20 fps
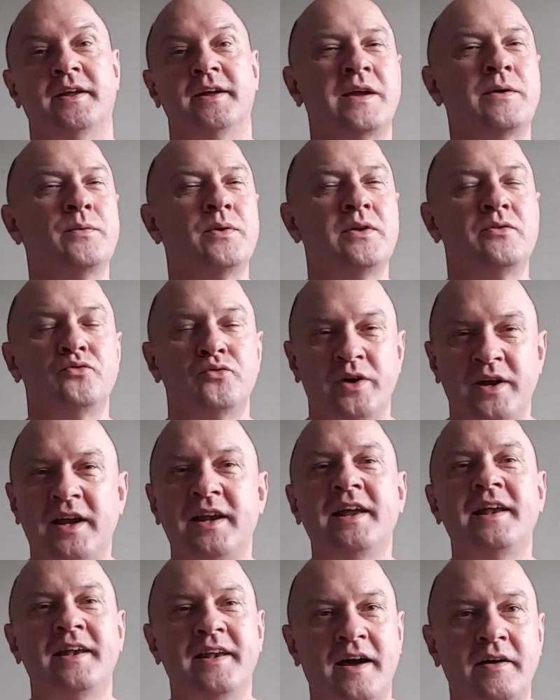they will
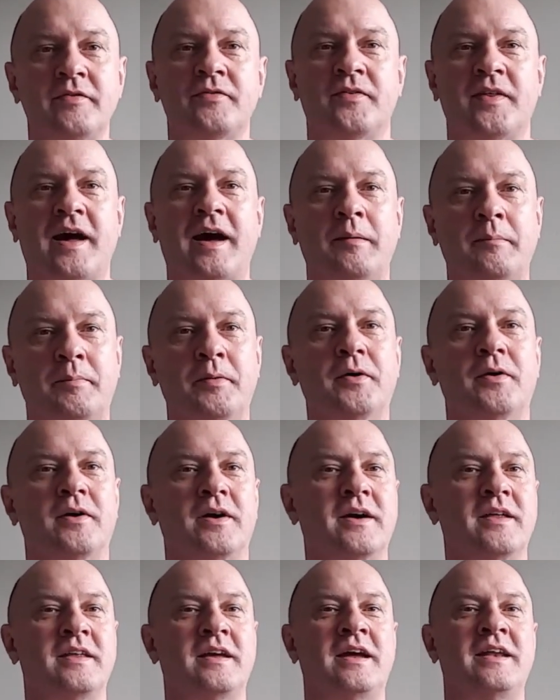really love that
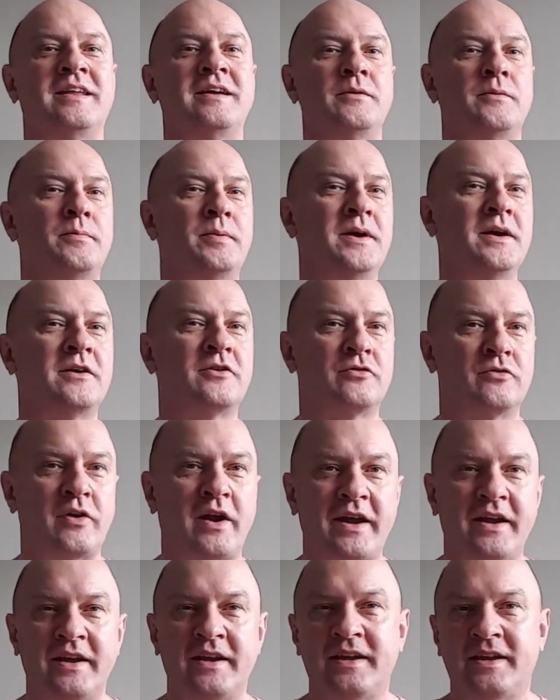book, and it will be a
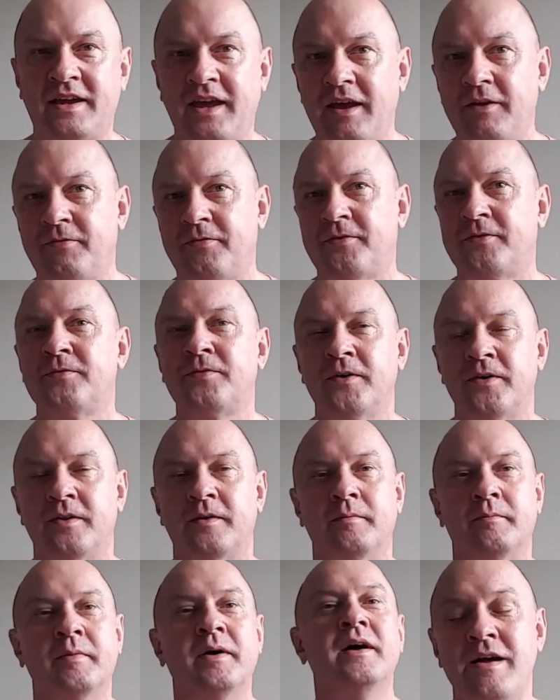great gift for
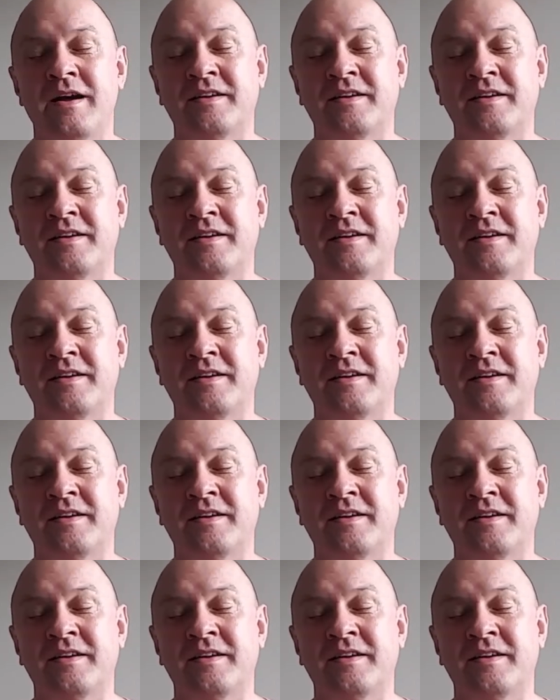them.